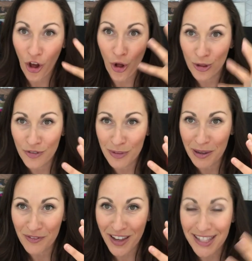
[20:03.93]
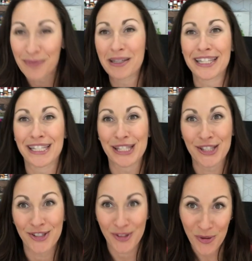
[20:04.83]
all over my face because it's
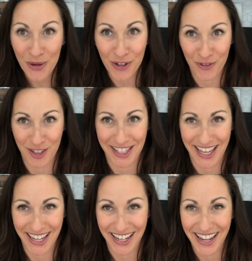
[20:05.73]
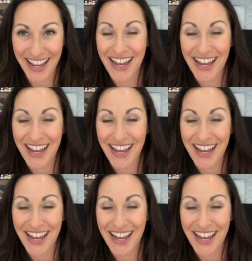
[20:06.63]
so good for skin.